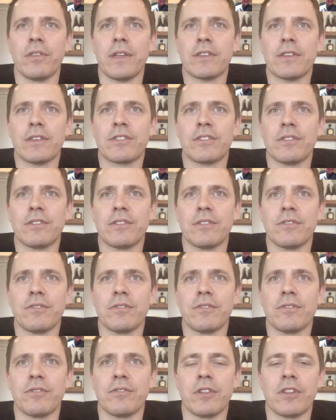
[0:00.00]
it's
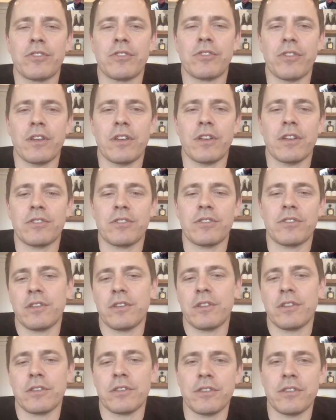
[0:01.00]

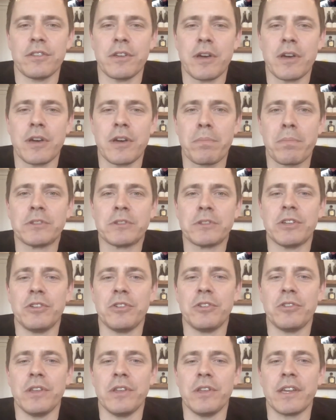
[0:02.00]
it puts you in
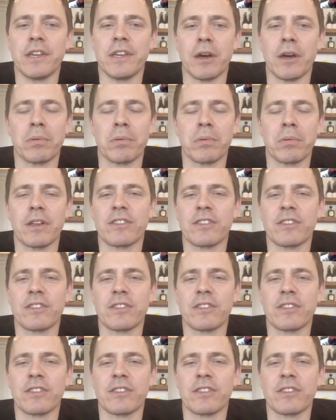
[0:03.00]
a unique company.